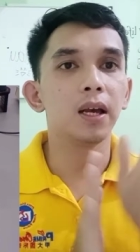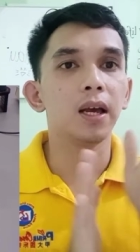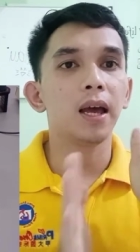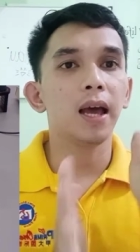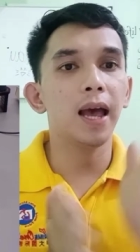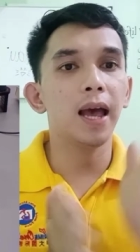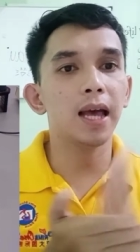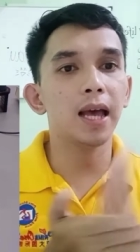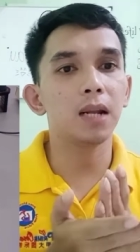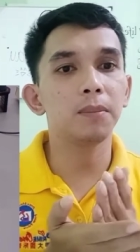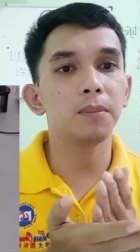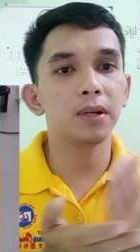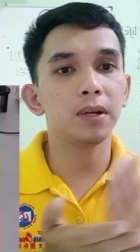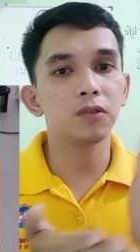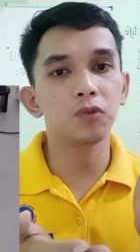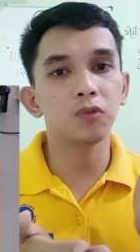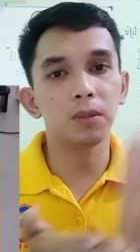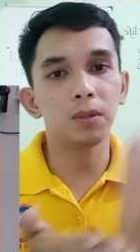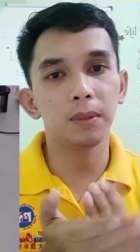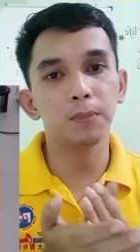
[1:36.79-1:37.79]
elements
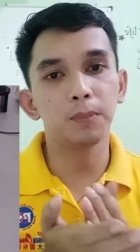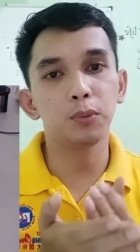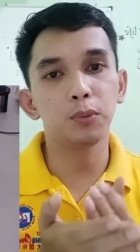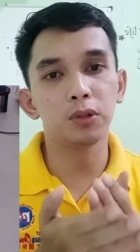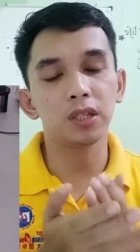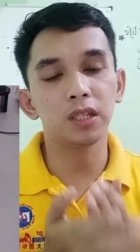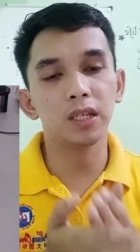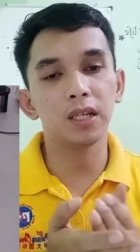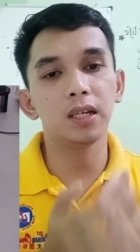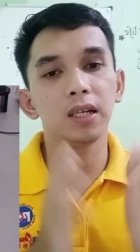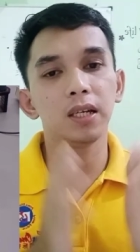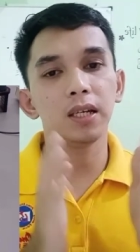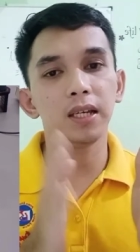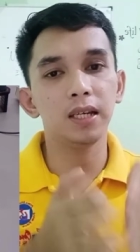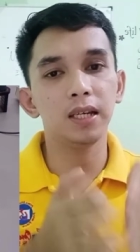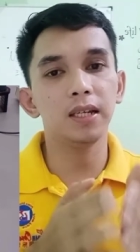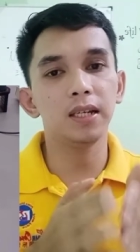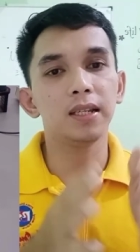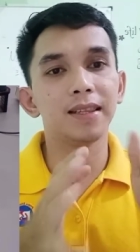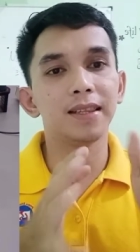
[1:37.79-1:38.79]
will be put
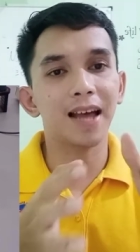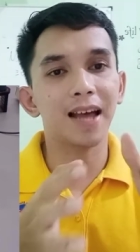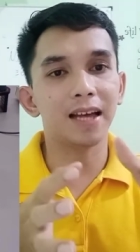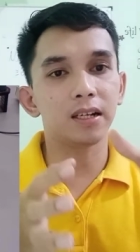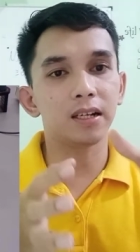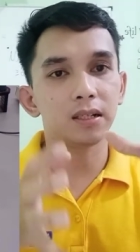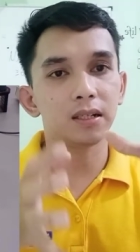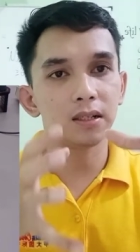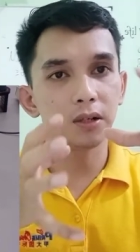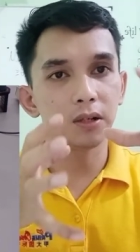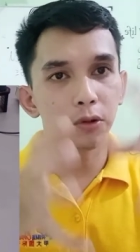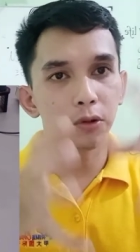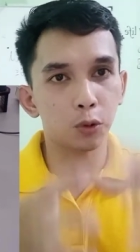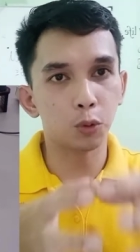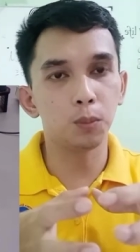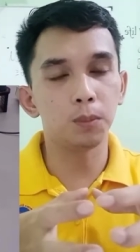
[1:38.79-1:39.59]
in that room.